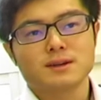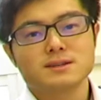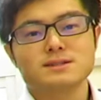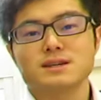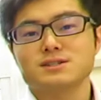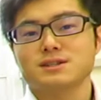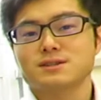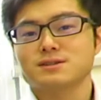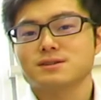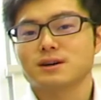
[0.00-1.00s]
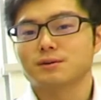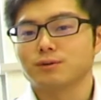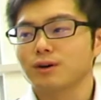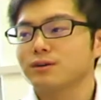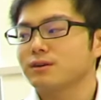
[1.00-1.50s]
such as a
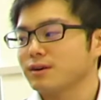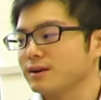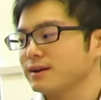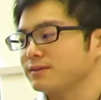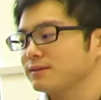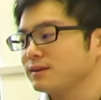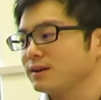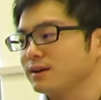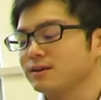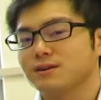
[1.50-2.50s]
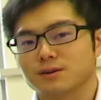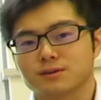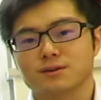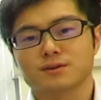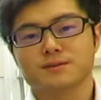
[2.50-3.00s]
rock garden in
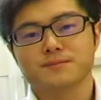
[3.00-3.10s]
Kyoto.